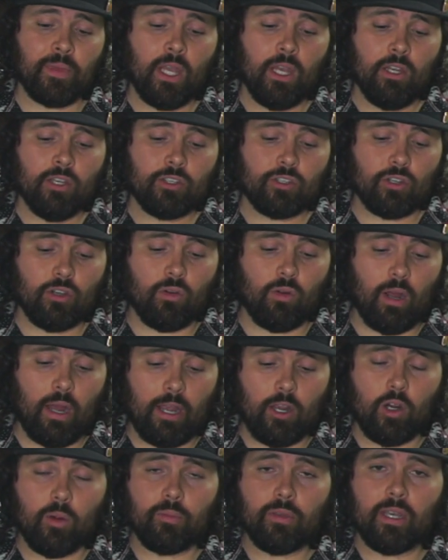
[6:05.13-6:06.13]
So I
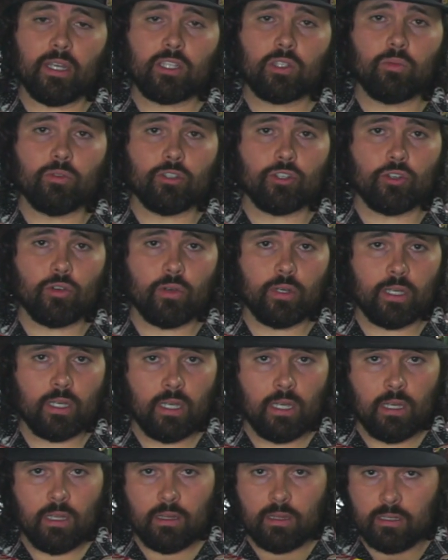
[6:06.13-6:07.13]
hope you get to enjoy
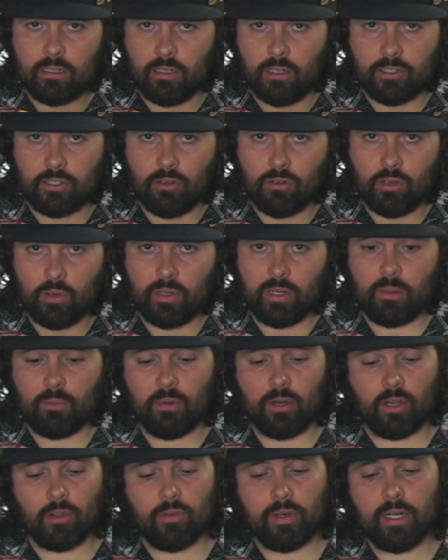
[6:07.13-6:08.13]
the Dondoko-nut
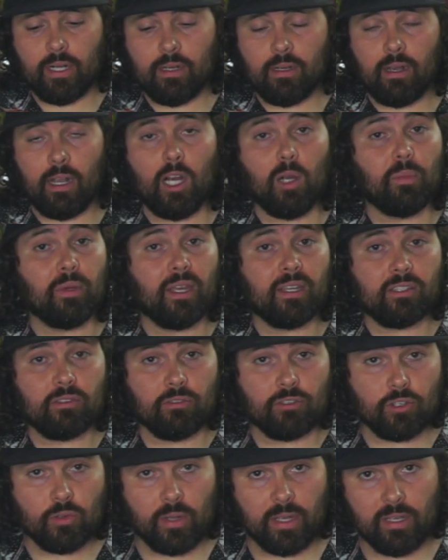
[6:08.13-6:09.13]
Margarita. I hope you get to
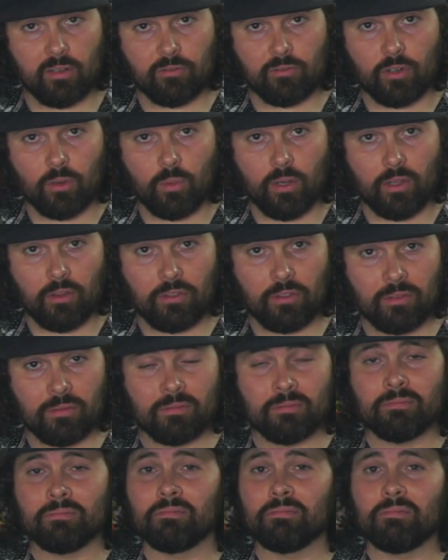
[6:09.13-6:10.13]
enjoy Infinite Wealth,
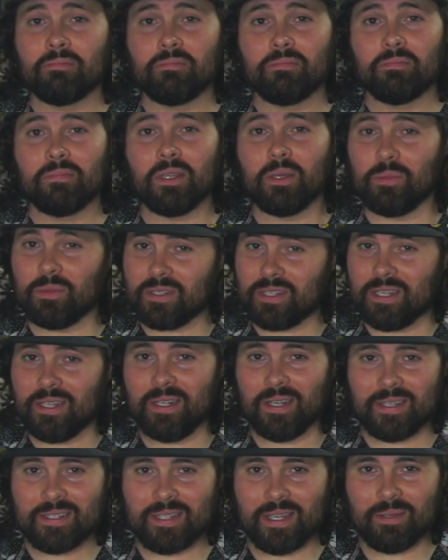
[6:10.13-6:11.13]
and we'll see you
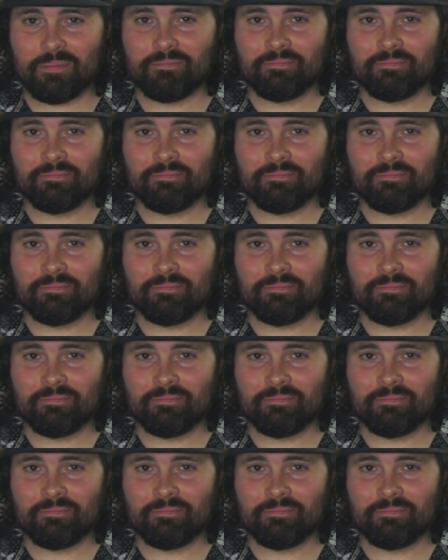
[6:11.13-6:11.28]
next time.